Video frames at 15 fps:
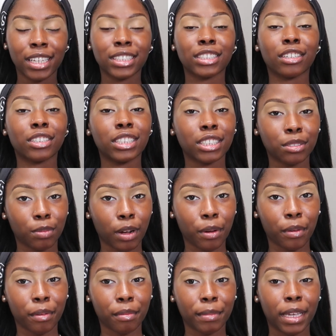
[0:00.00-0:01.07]
So just work
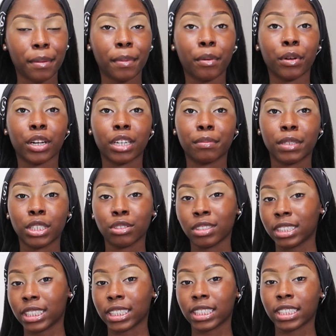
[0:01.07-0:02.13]
with me, but we're going to be
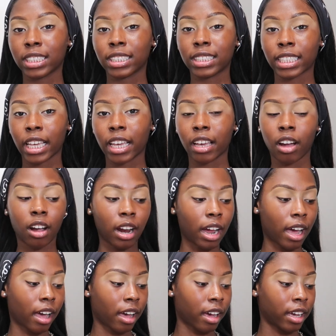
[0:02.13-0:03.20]
using this to set our
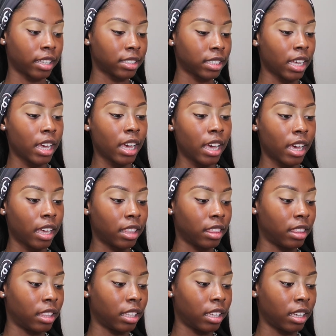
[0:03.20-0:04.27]
eyes, and
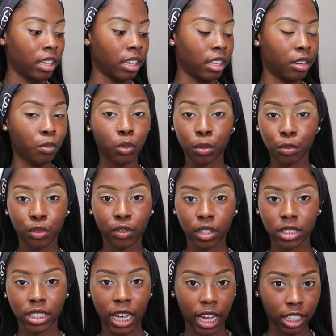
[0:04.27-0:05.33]
then we'll move
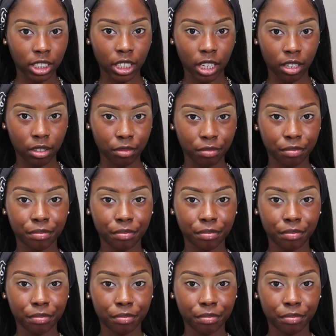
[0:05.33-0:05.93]
on to eyeshadow.